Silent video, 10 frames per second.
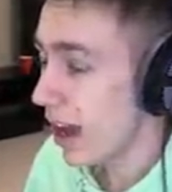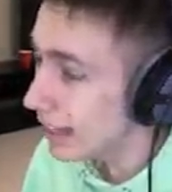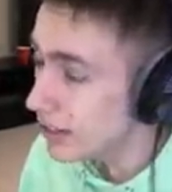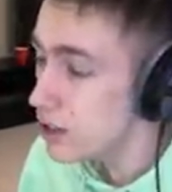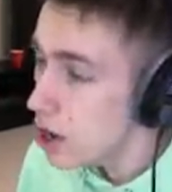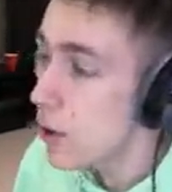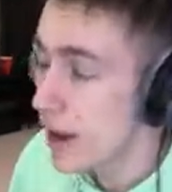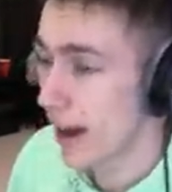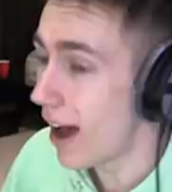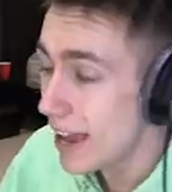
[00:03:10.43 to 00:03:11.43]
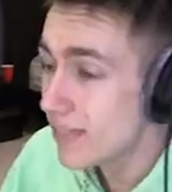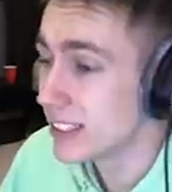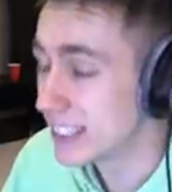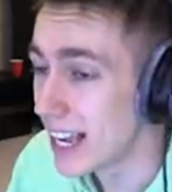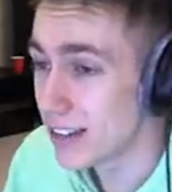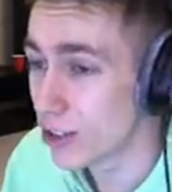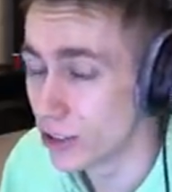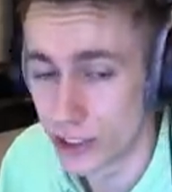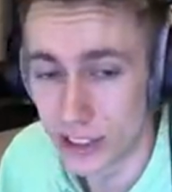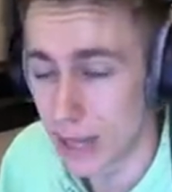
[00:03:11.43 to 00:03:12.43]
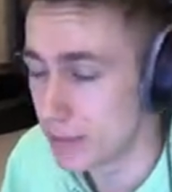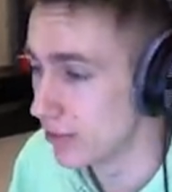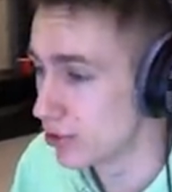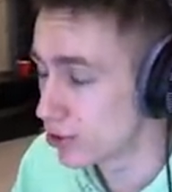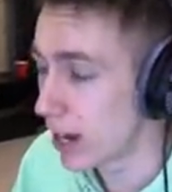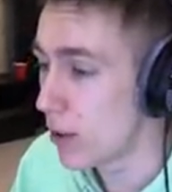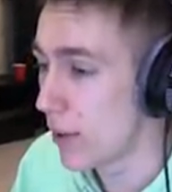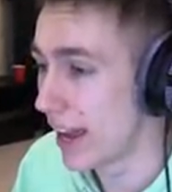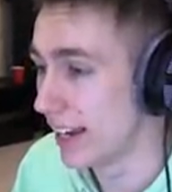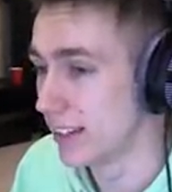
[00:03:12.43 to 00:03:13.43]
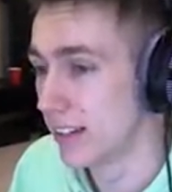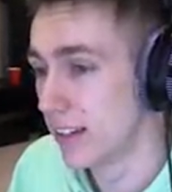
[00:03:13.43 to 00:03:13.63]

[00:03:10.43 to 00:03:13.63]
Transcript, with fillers: I knew it! I even said contraceptive straight away.